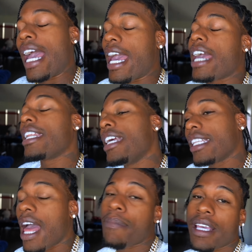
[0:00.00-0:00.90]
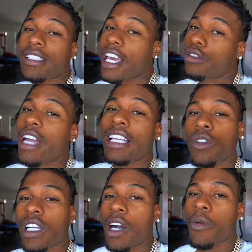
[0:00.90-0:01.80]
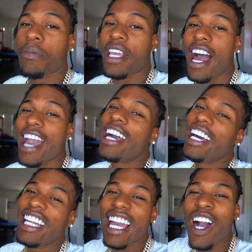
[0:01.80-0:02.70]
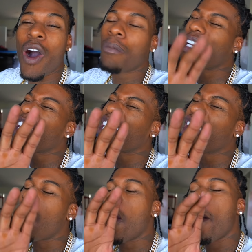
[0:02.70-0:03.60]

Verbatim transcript: And that being said, you guys gonna come with me, all right? Let go, but no, no, no.